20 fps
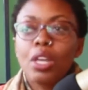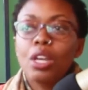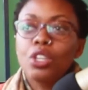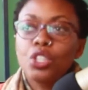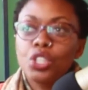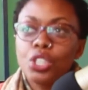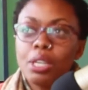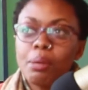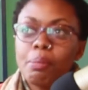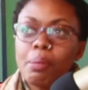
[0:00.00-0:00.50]

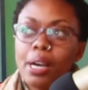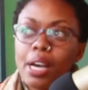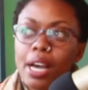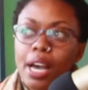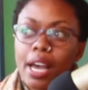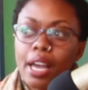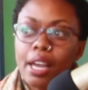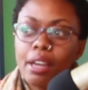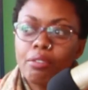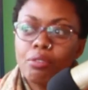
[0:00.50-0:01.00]
Sheba,
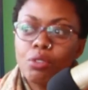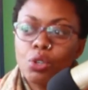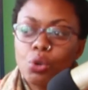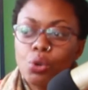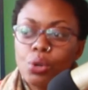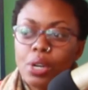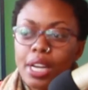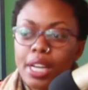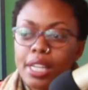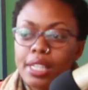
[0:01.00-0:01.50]
I've
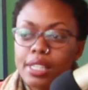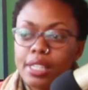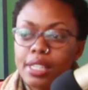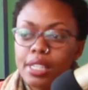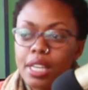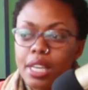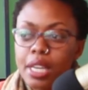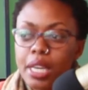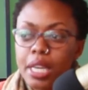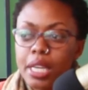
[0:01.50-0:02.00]
known her
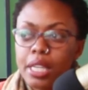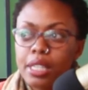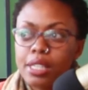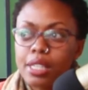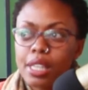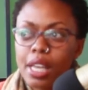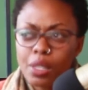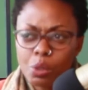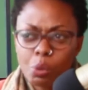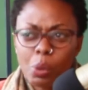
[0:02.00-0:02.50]
since,
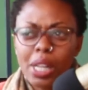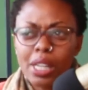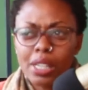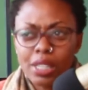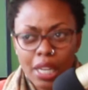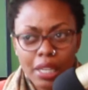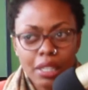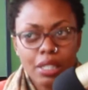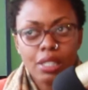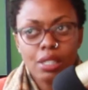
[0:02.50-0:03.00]
as well,
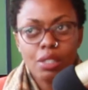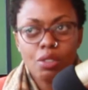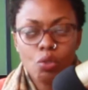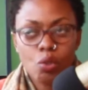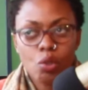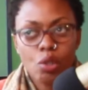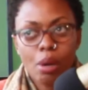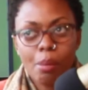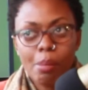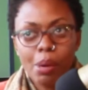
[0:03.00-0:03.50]

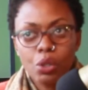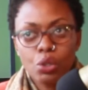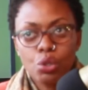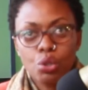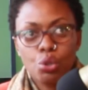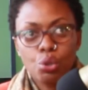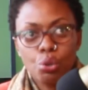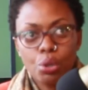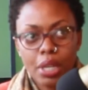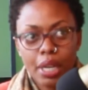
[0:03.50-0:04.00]
about
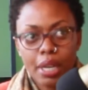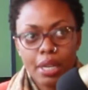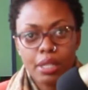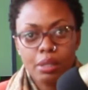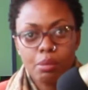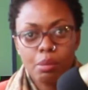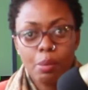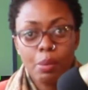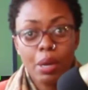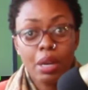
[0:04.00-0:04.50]
2
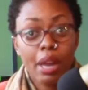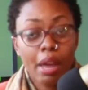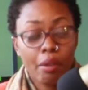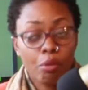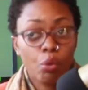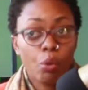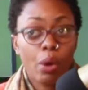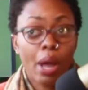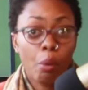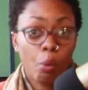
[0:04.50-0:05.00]
years maybe, and
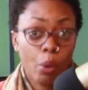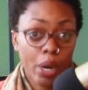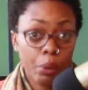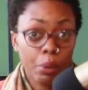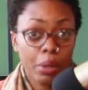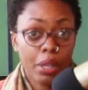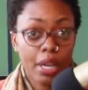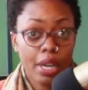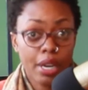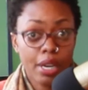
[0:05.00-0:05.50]
I work
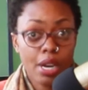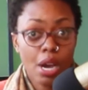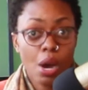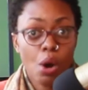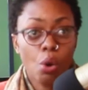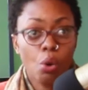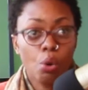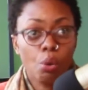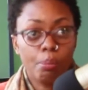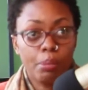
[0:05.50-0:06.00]
with her
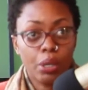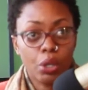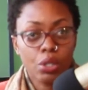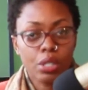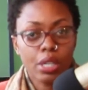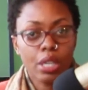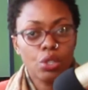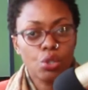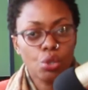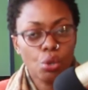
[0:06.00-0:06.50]
now
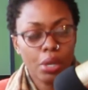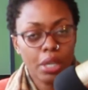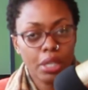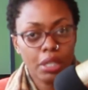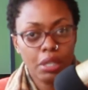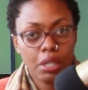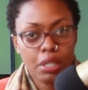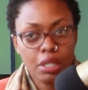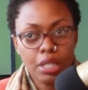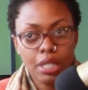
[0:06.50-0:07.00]
because I joined
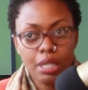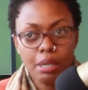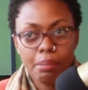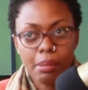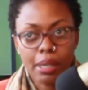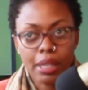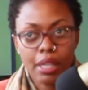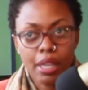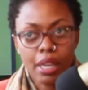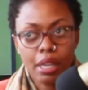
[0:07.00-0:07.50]
the team
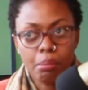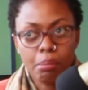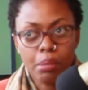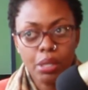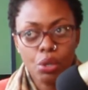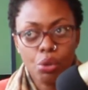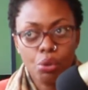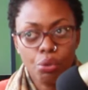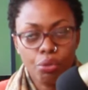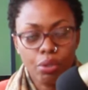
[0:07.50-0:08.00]
at the
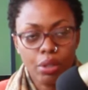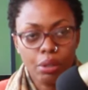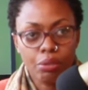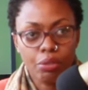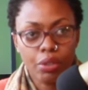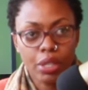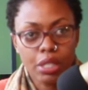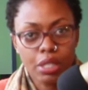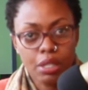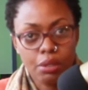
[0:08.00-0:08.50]
NBO Film
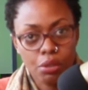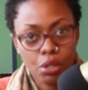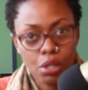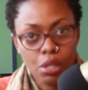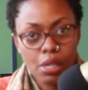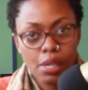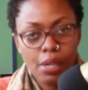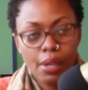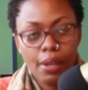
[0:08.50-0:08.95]
Festival.